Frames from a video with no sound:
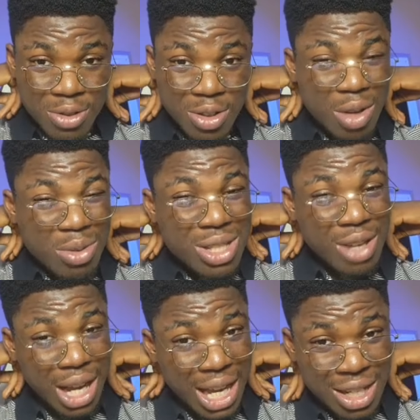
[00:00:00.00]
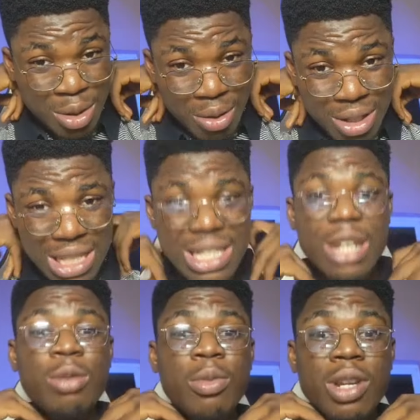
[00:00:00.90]
So they will need to hire an editor. Is that
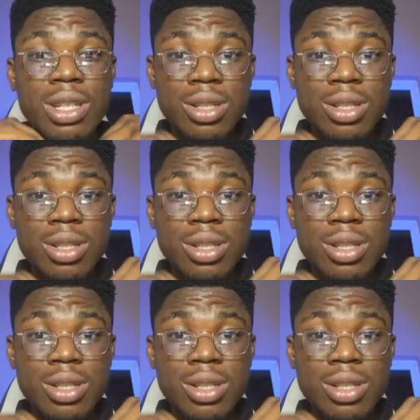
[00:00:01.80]
not money?